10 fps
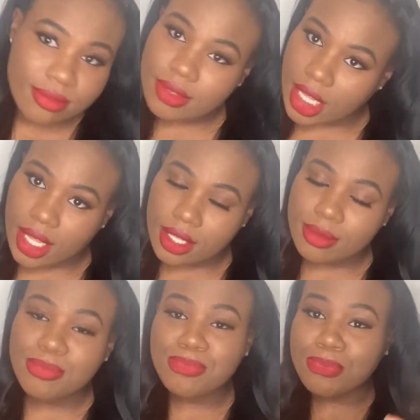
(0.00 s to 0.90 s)
Okay?
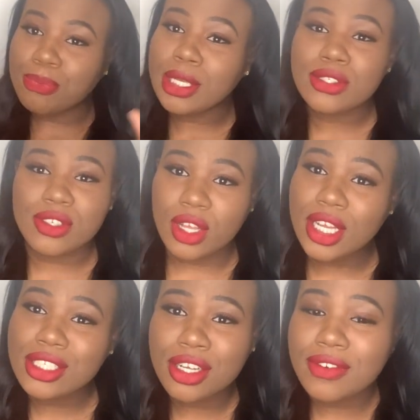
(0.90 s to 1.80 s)
Make sure y'all
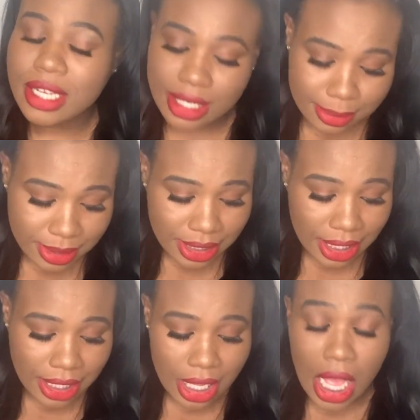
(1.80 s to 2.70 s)
get your red
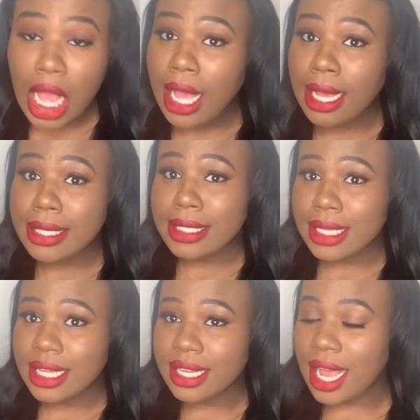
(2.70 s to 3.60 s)
lipstick.
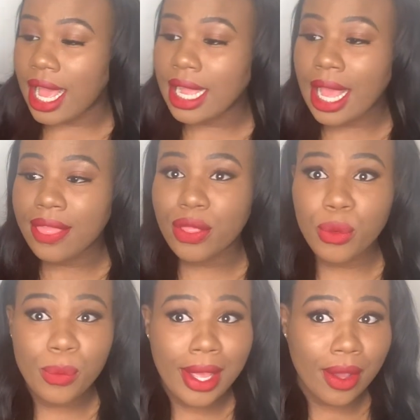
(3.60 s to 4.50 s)
Again, I got the
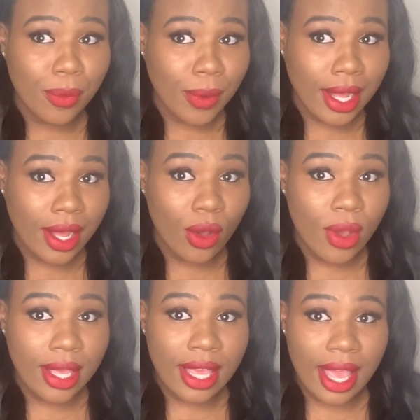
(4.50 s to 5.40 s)
Wet n
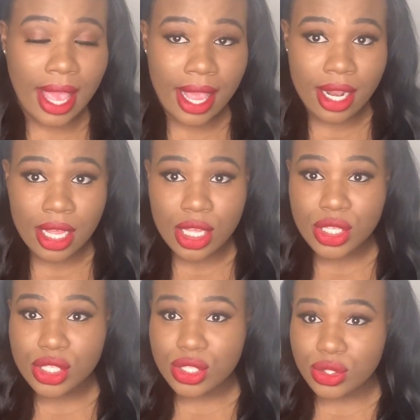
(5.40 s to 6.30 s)
Wild cat
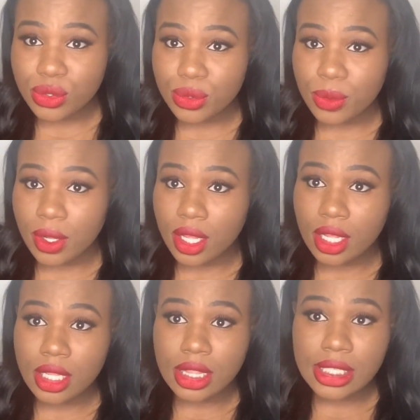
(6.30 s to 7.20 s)
suit.
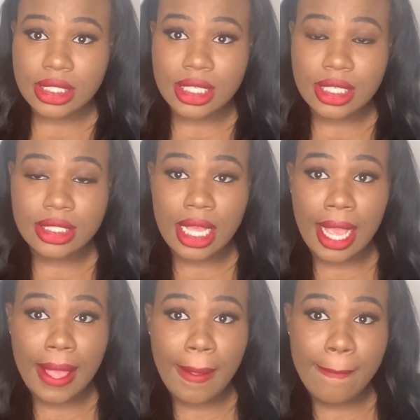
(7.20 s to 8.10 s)
This is
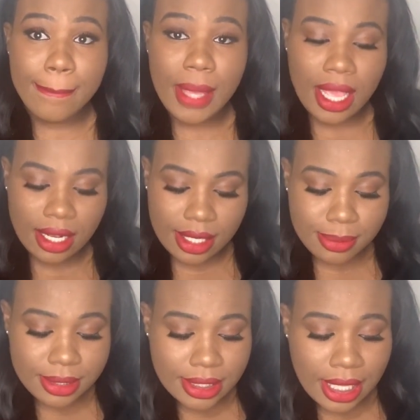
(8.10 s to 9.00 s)
a matte
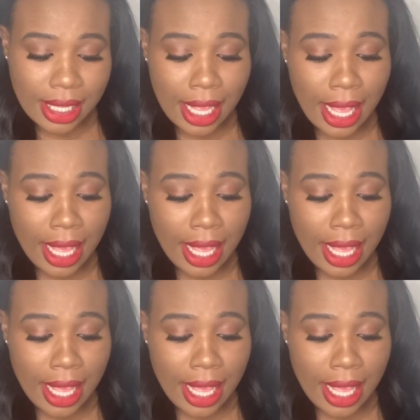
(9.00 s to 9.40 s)
lipstick.